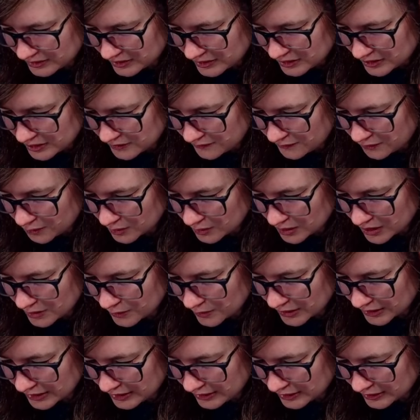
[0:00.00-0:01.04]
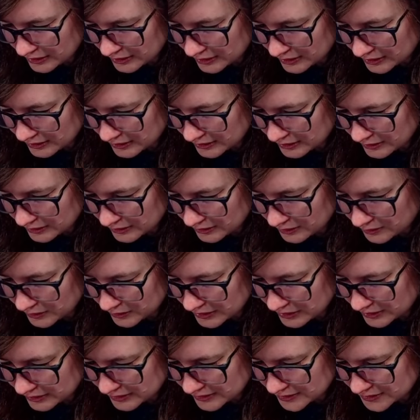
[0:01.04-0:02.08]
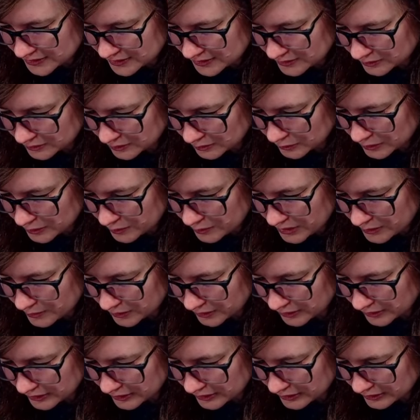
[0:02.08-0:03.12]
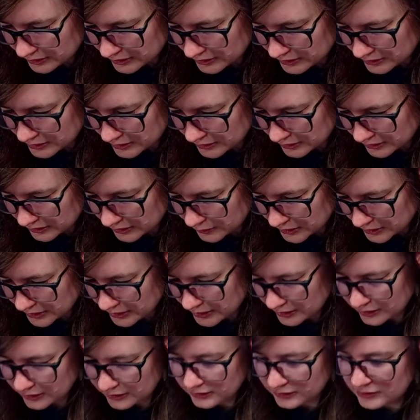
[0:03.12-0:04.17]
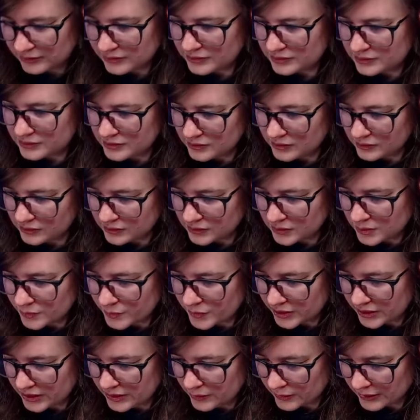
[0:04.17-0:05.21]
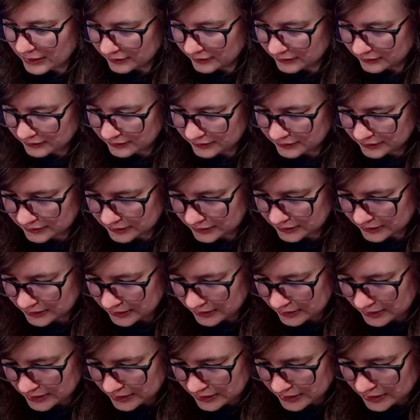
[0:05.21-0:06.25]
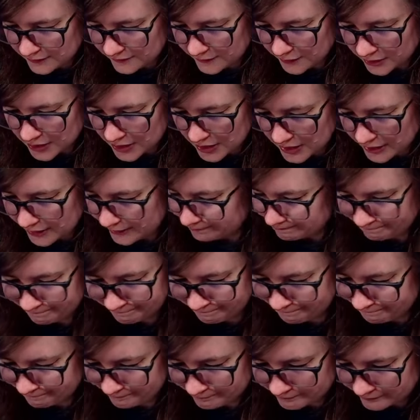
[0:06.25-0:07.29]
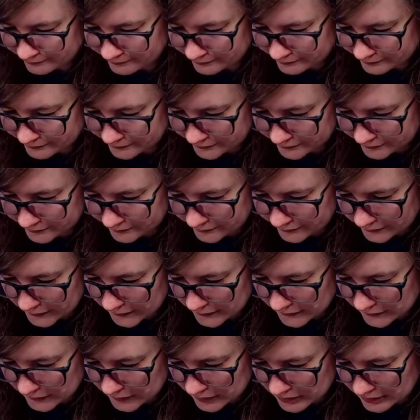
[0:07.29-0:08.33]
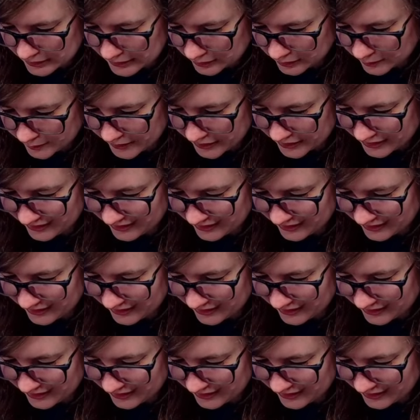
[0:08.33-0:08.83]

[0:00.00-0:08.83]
If you are working on the new hotness or what people are currently working on, you can do pretty well. If you're not, God help you.